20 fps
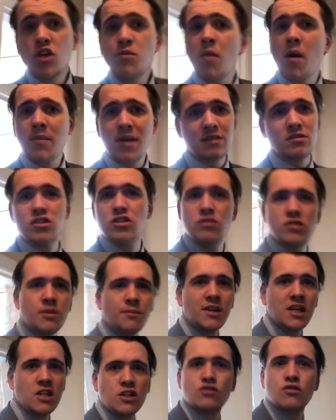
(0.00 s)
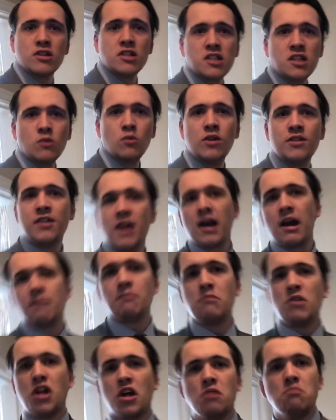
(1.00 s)
might be able to do something interesting with that,
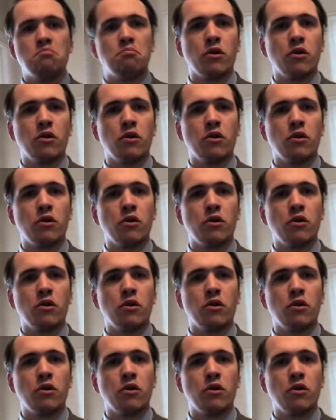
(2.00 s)
you know,